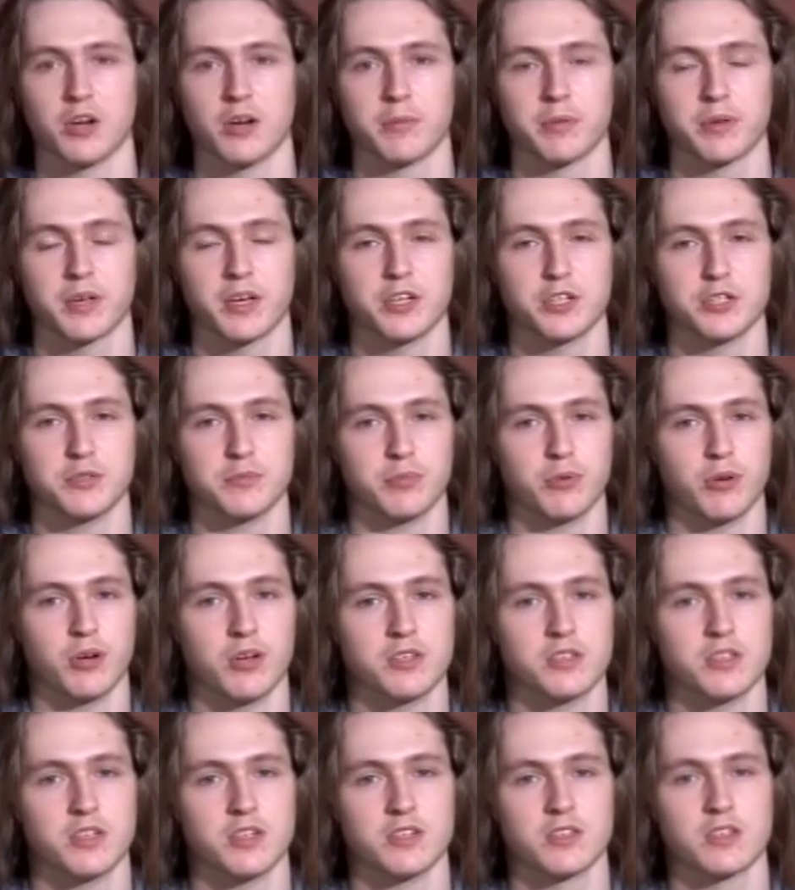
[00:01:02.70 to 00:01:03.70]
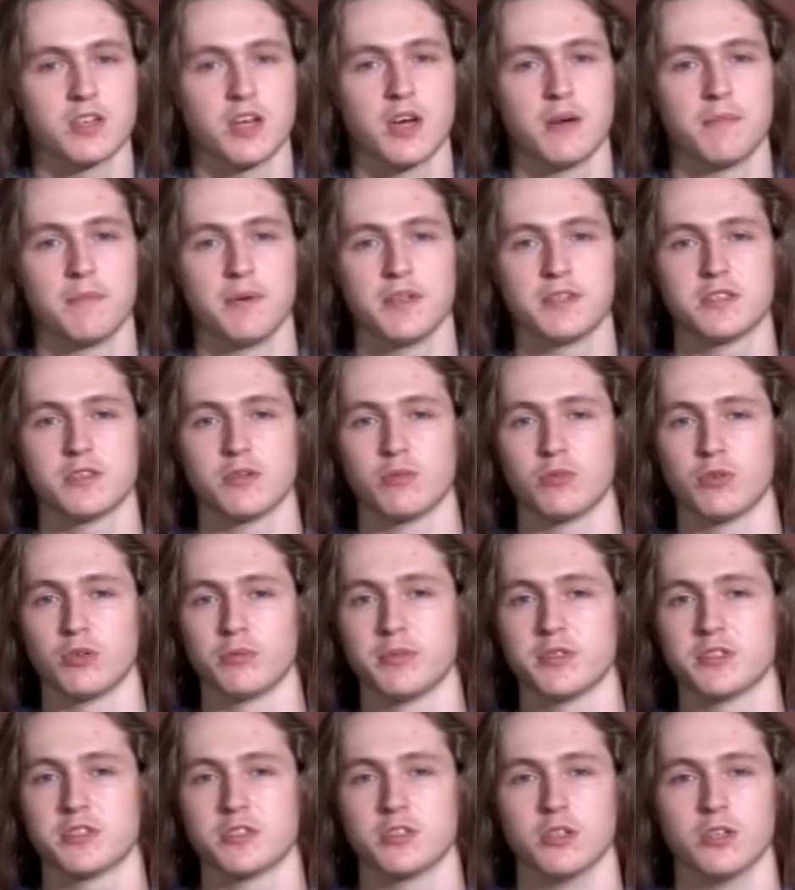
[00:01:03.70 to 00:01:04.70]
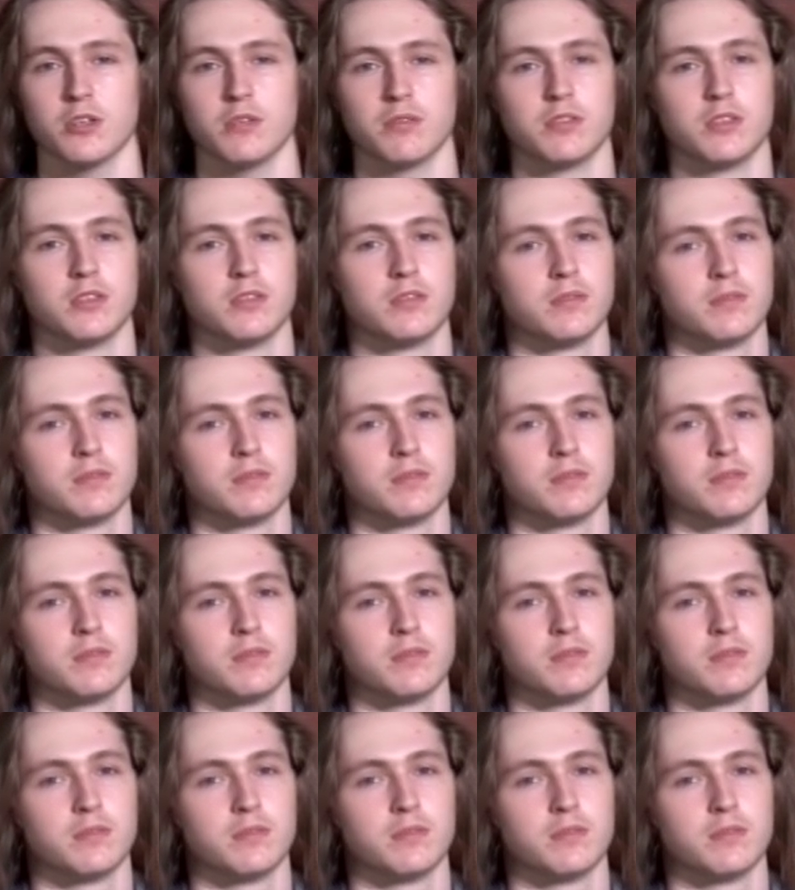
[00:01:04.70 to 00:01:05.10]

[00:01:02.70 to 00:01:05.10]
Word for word: application process. Pizza will be served.